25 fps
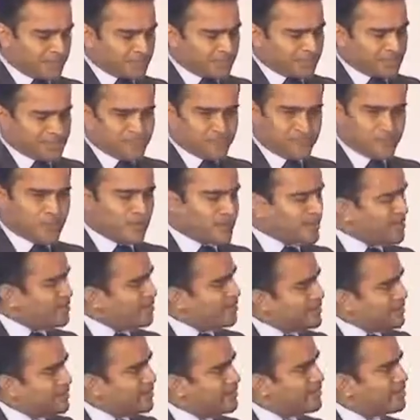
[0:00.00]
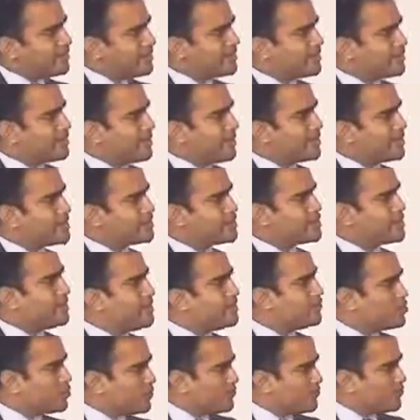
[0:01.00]
let me just quickly ask
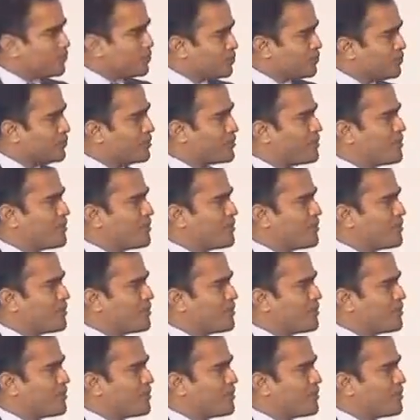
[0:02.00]
each of you